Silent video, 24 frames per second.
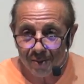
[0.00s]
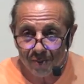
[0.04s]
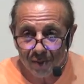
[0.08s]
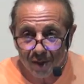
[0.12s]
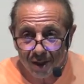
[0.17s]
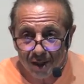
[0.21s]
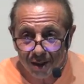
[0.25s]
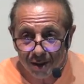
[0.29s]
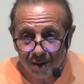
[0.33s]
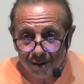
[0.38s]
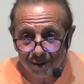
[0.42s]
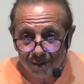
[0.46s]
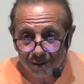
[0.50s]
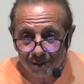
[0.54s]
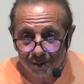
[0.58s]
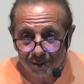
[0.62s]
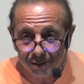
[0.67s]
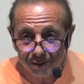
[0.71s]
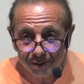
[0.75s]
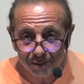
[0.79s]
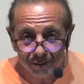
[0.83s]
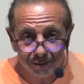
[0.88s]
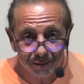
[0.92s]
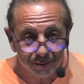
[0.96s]
thing
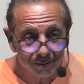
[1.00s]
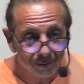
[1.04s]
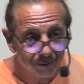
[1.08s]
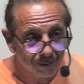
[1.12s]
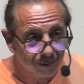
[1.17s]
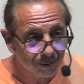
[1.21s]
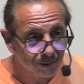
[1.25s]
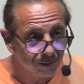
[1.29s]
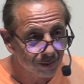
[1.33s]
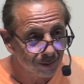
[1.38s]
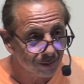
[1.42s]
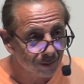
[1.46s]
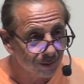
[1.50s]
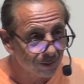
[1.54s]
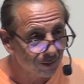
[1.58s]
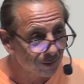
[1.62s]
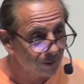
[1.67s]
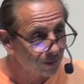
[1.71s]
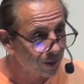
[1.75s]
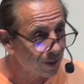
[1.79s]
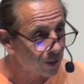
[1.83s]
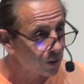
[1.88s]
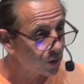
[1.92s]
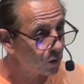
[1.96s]

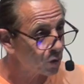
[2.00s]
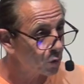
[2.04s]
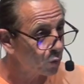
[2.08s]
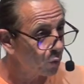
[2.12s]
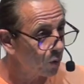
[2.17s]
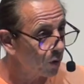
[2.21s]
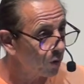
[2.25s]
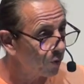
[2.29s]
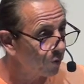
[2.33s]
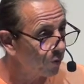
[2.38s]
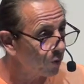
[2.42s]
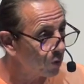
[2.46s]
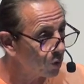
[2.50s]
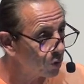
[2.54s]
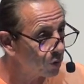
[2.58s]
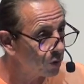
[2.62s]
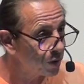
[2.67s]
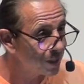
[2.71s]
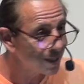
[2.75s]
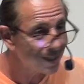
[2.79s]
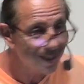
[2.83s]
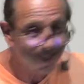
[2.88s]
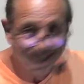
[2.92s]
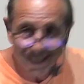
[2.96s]
because it's willful
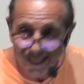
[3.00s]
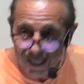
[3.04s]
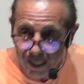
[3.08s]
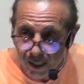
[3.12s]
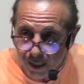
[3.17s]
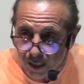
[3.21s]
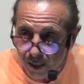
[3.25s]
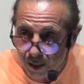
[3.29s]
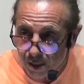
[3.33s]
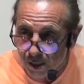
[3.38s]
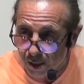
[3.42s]
sin.